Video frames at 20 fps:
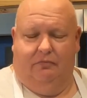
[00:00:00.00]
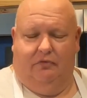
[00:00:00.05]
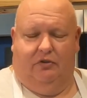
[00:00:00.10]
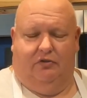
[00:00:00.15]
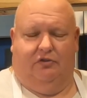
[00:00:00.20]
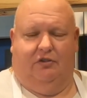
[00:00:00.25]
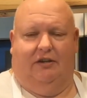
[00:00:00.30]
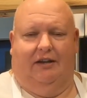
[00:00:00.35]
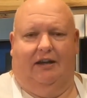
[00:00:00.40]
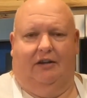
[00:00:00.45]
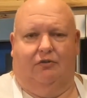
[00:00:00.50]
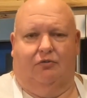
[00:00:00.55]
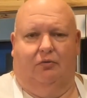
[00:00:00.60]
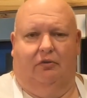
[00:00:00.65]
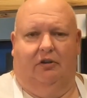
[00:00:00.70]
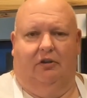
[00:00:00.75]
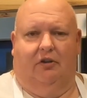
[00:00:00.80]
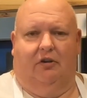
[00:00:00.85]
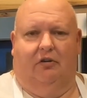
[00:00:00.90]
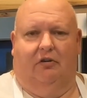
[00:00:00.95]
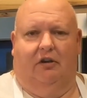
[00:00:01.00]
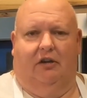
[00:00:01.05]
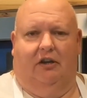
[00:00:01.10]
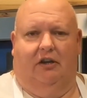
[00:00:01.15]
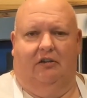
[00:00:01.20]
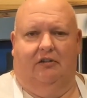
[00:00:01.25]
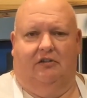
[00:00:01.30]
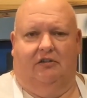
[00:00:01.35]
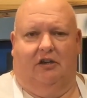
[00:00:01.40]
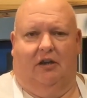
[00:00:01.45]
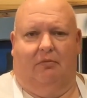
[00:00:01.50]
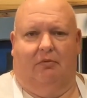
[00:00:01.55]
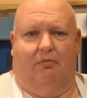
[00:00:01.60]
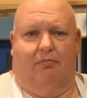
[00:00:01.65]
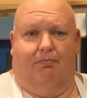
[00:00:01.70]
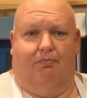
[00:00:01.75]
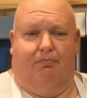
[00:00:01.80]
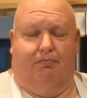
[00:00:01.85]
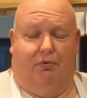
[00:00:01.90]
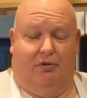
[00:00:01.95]
There's a naturally occurring enzyme
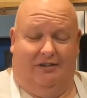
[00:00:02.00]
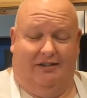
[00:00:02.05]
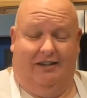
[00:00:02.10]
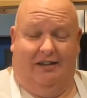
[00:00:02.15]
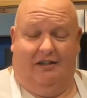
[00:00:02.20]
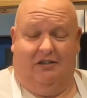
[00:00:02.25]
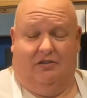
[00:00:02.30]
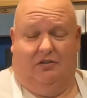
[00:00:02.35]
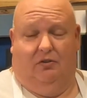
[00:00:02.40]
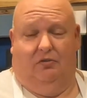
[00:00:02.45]
that protects